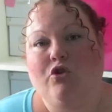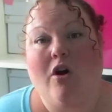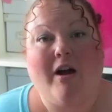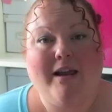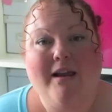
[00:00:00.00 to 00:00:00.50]

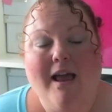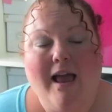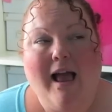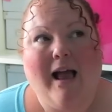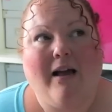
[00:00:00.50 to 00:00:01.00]
try,
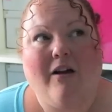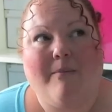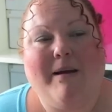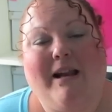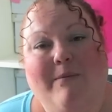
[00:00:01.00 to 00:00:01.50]
I
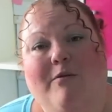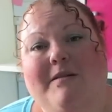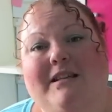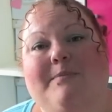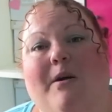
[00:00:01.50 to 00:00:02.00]
can't make any promises,